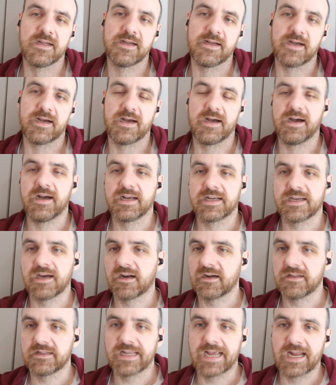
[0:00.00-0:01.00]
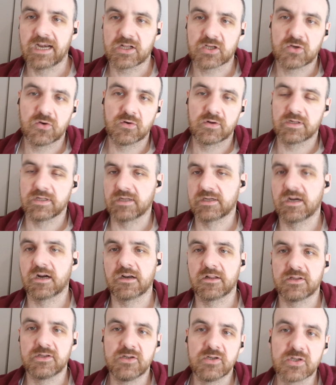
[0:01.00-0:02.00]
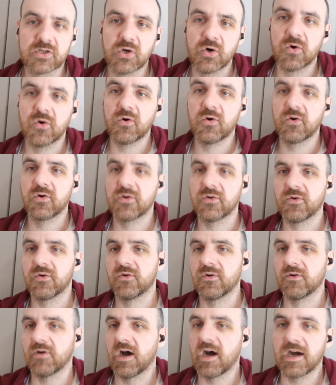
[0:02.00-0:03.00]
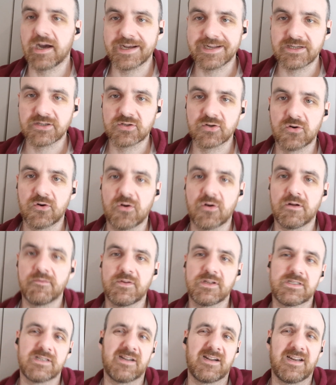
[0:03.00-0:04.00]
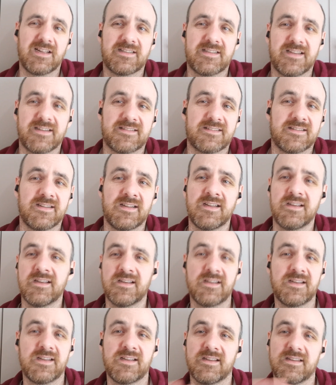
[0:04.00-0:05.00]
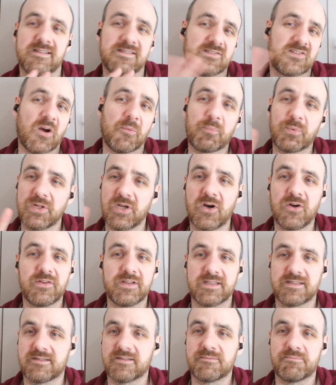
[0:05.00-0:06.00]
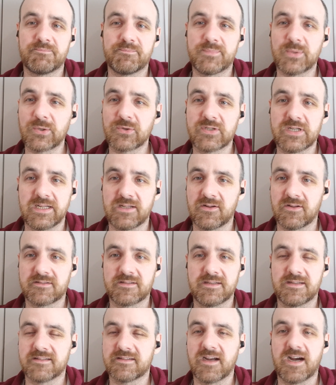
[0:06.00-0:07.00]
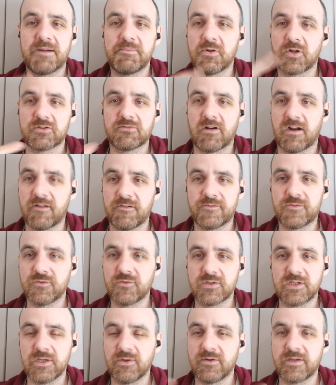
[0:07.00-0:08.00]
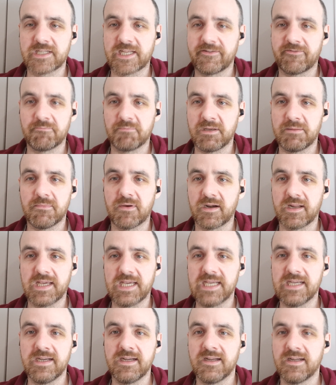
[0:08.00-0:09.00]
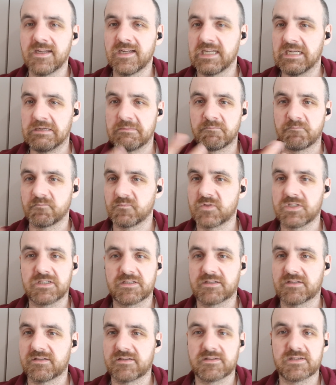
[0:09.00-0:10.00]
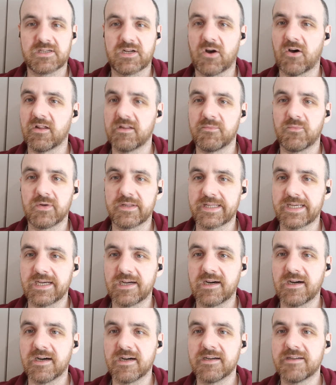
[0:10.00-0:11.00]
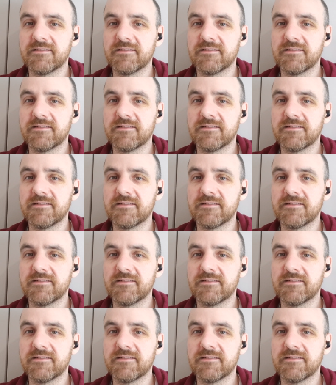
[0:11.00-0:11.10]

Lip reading: guard of the Alicorn, guard of the Unicorn, or Iron Door. And Viggiani says, stop with all this bullshit nonsense. I'm not trying to fool you into giving me money. Just call them what they are,